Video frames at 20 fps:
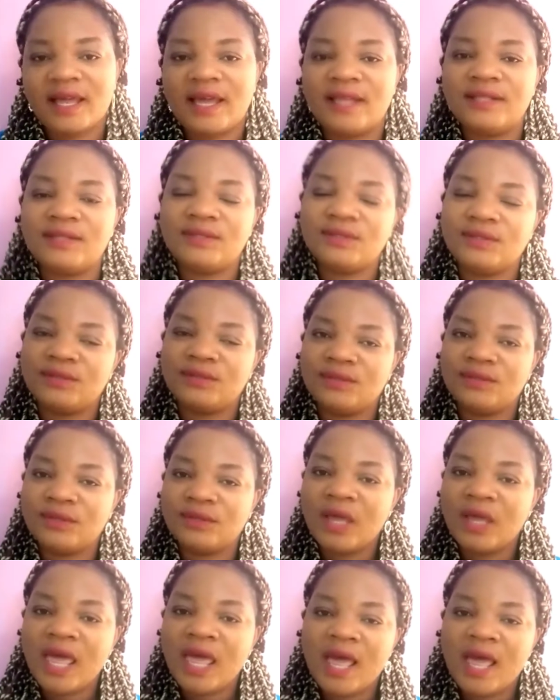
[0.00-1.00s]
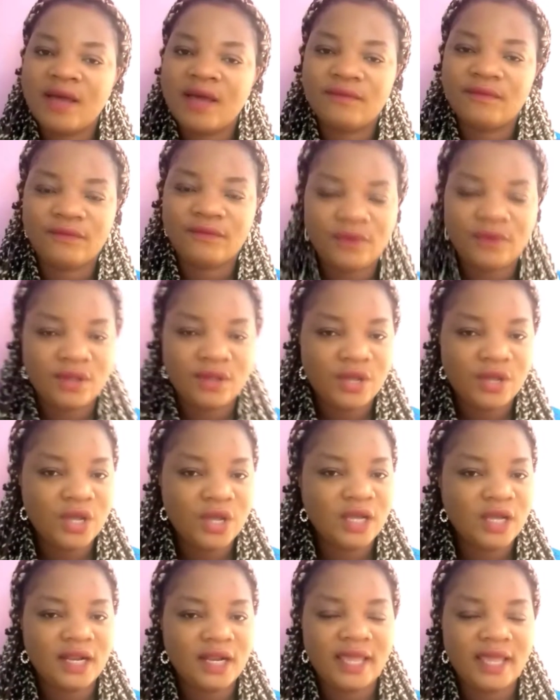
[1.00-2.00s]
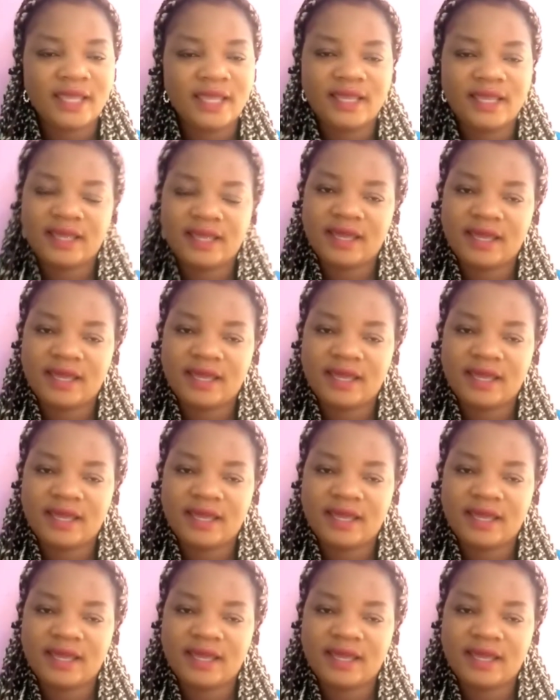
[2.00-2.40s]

I do vlog like